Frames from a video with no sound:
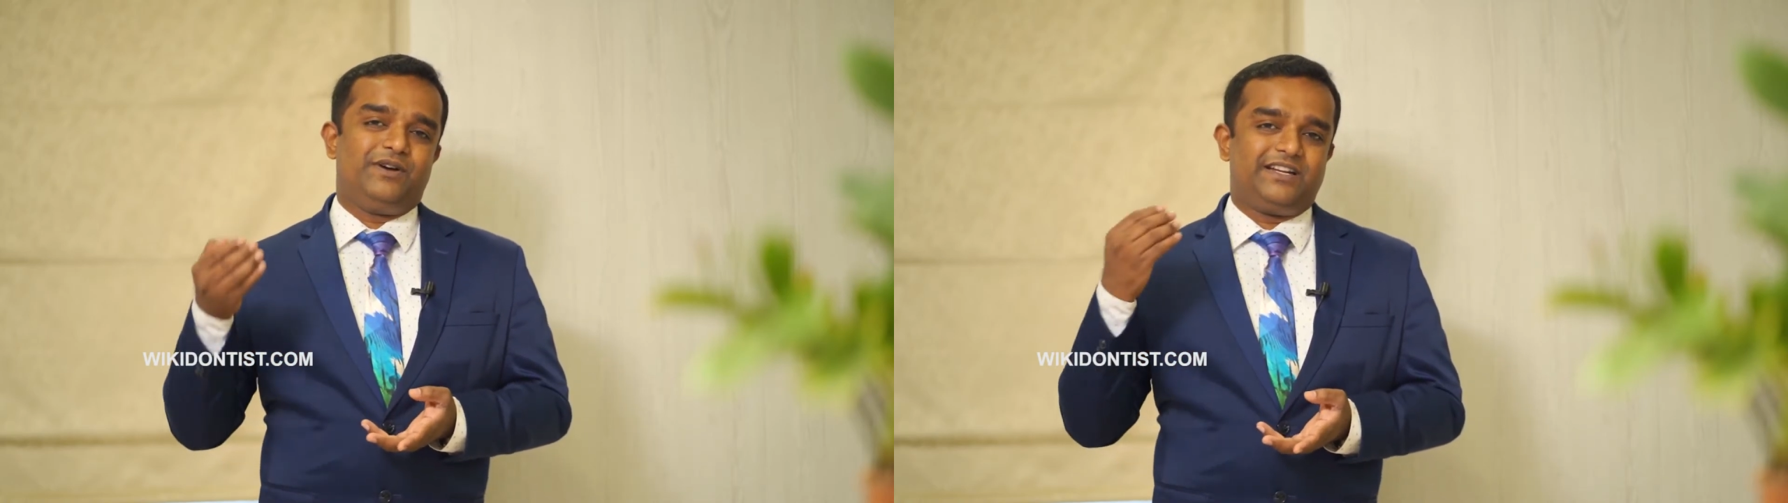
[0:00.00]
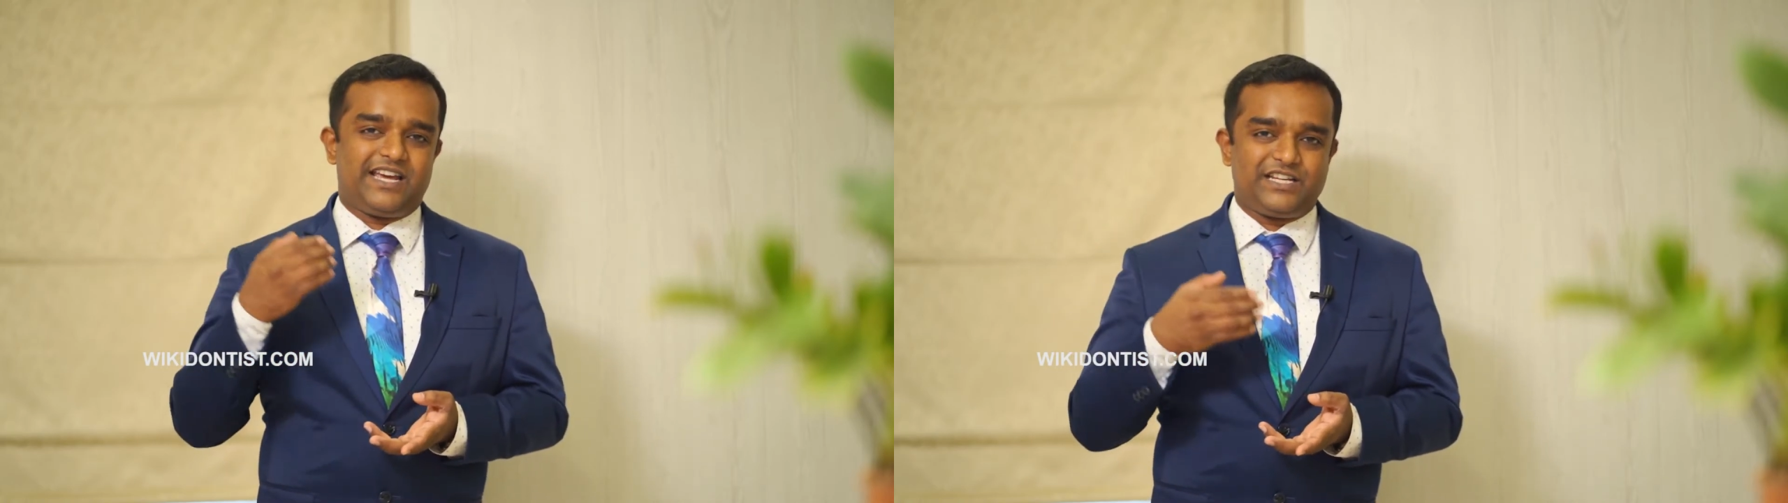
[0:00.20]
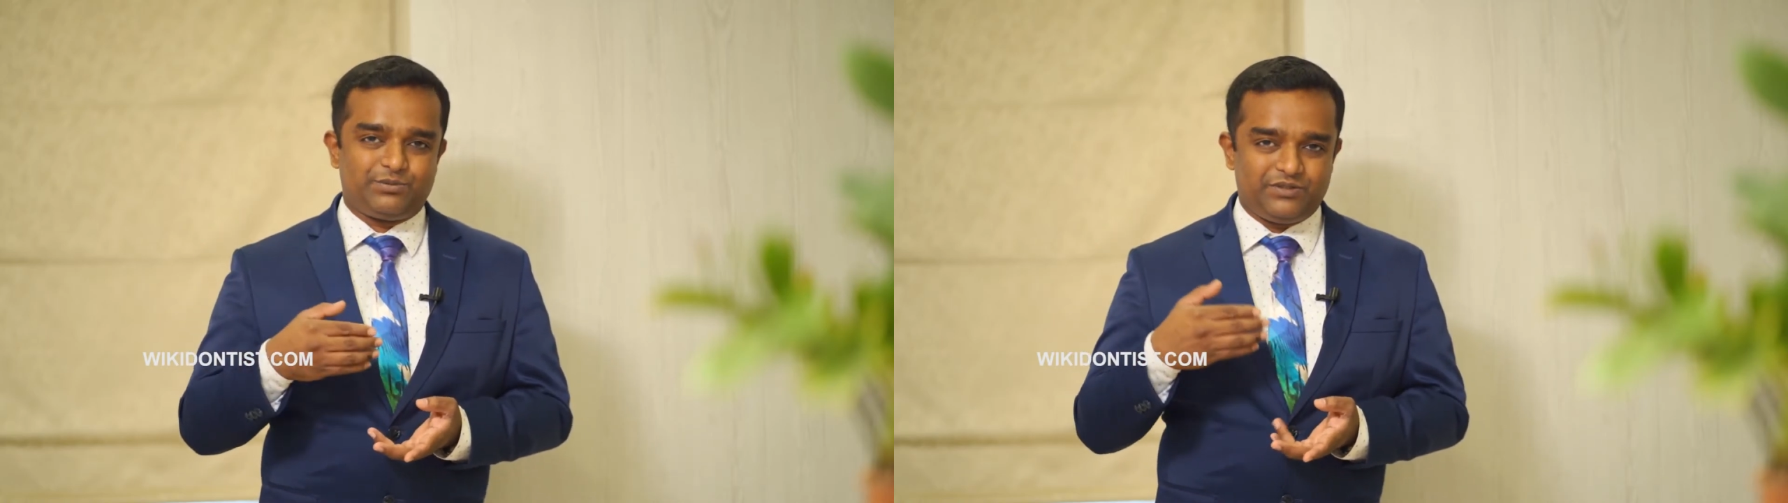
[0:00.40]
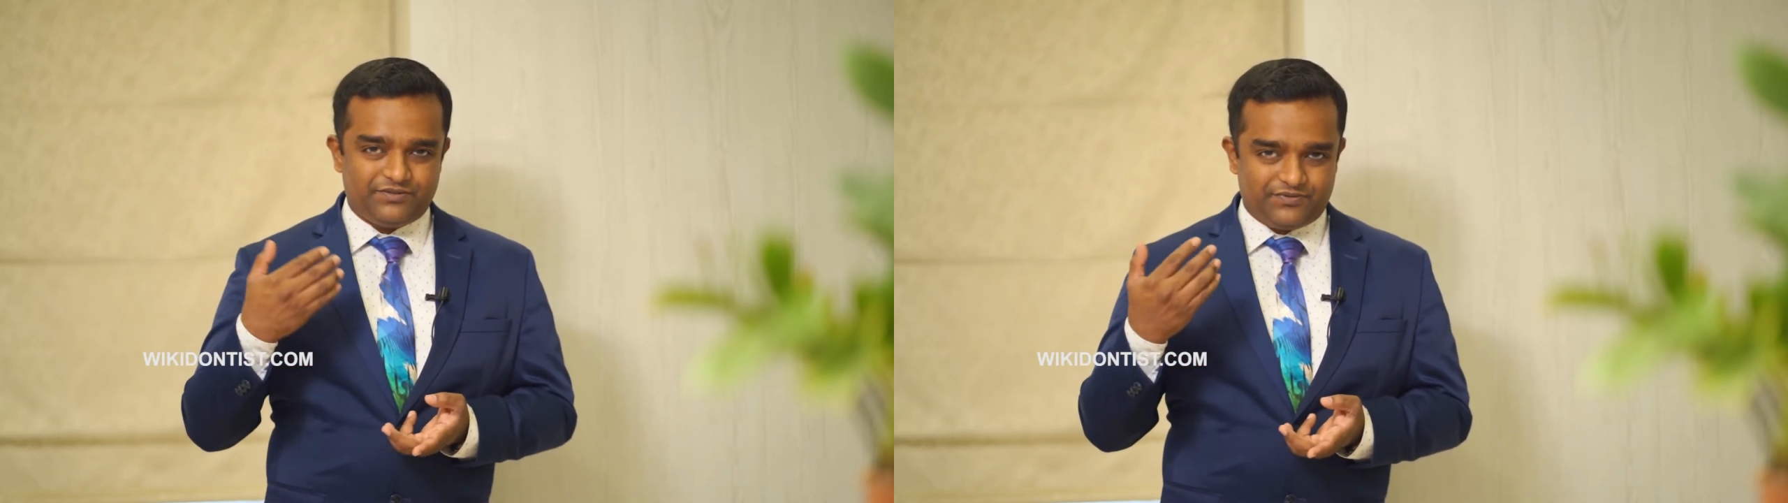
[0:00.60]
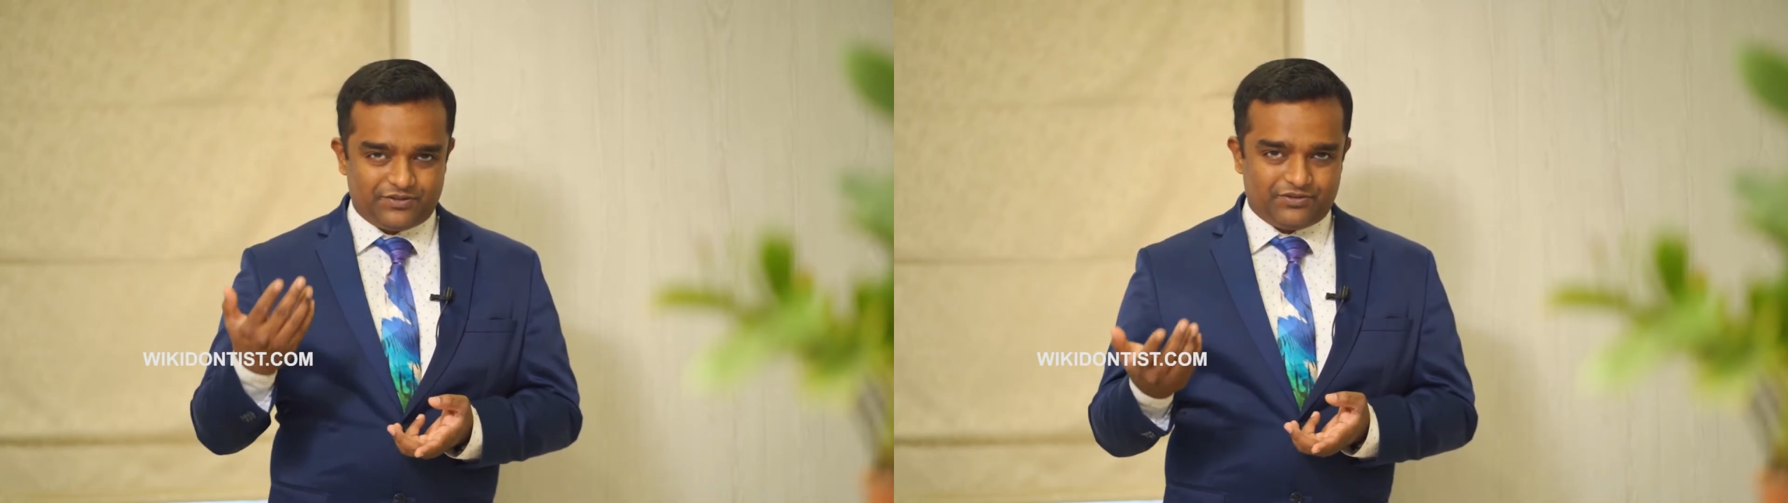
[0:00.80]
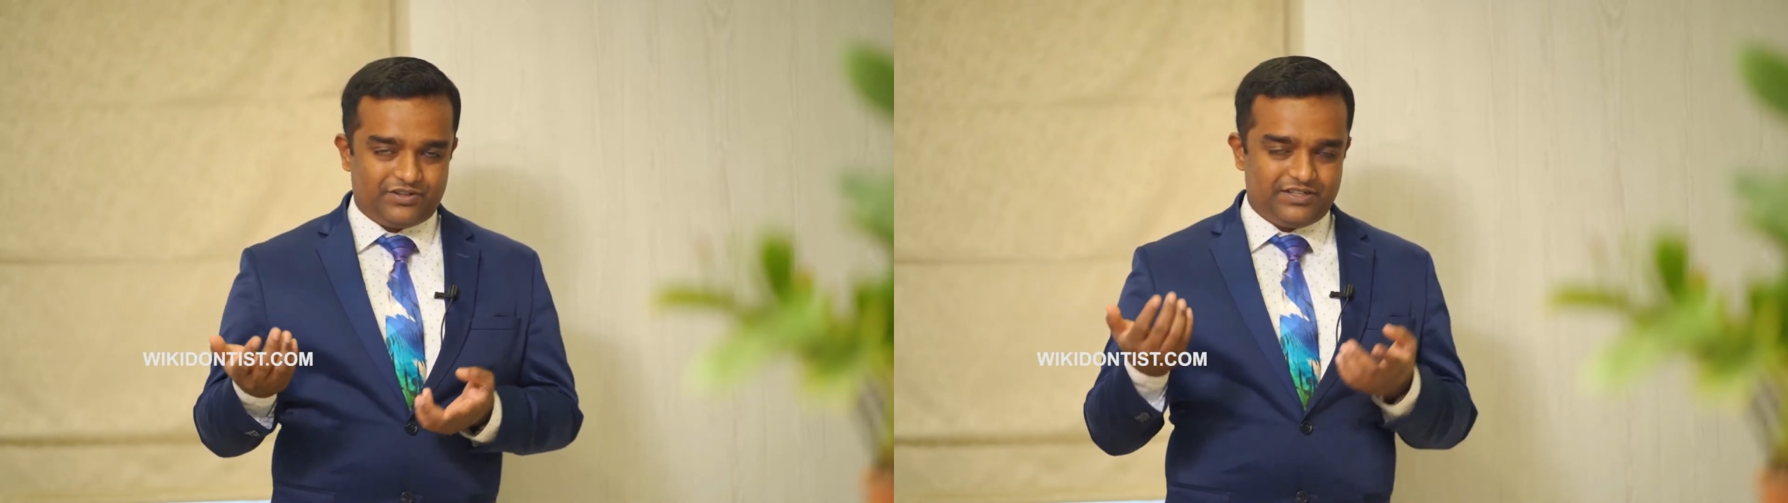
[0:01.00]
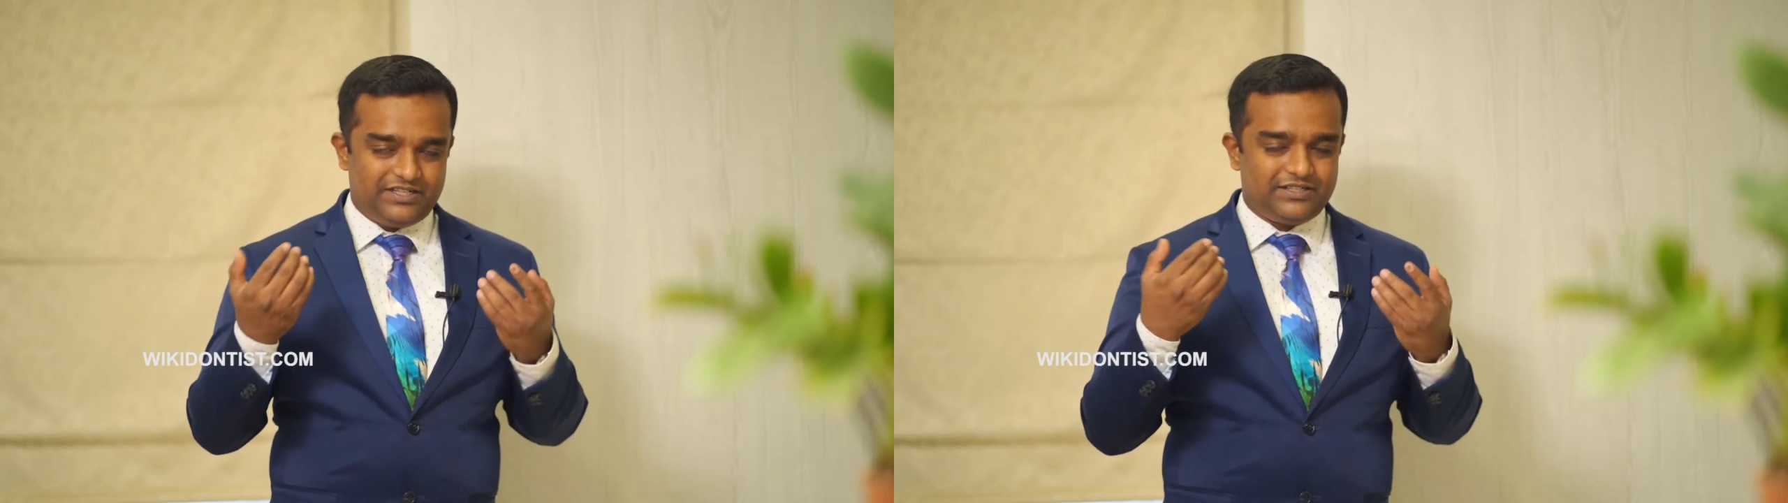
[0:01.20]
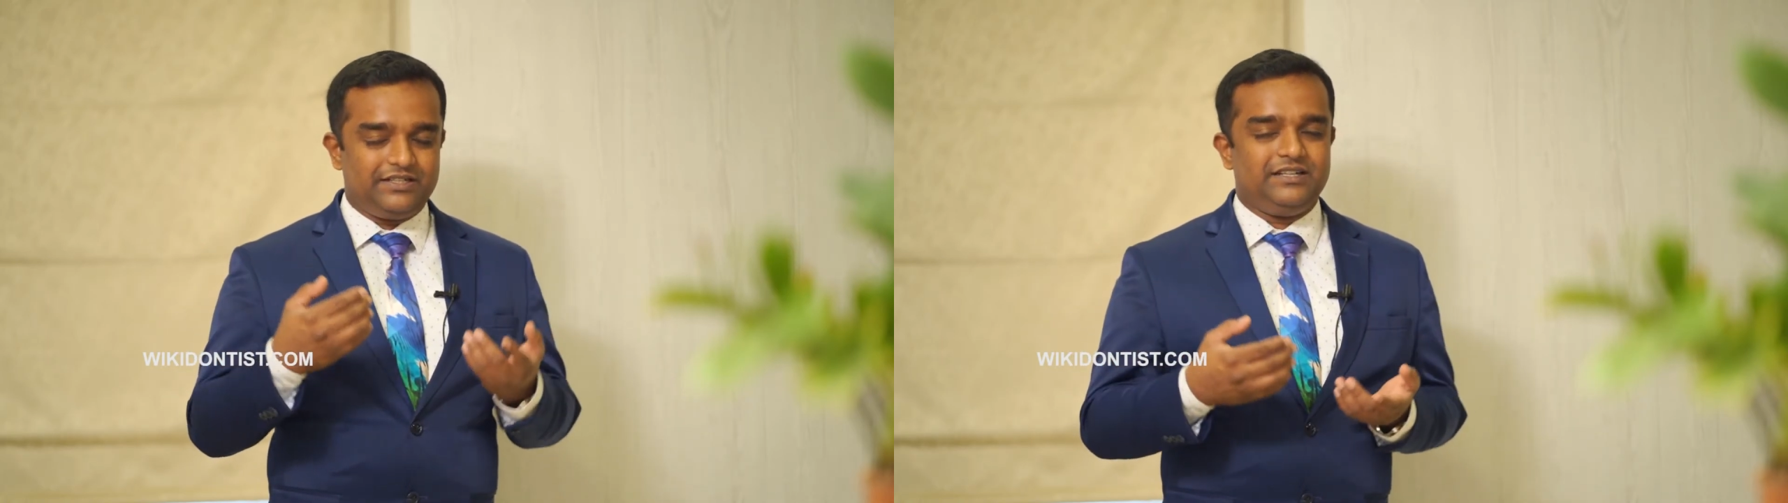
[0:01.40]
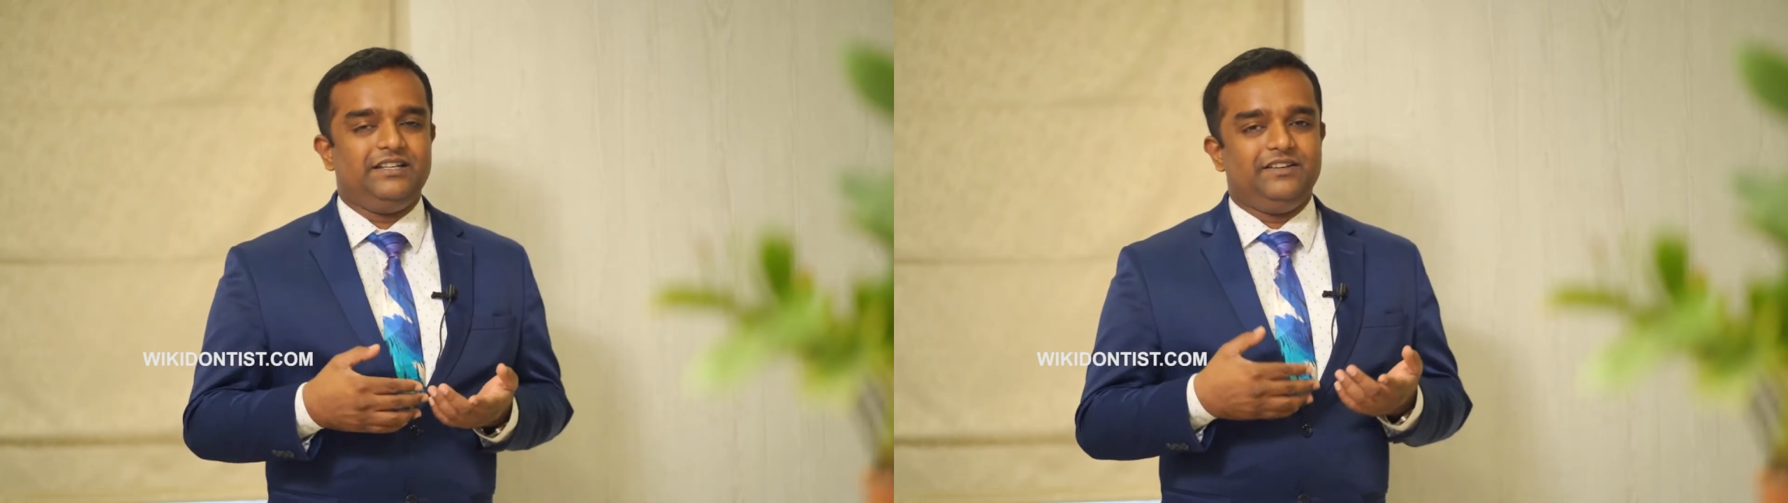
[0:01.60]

attachments if at all needed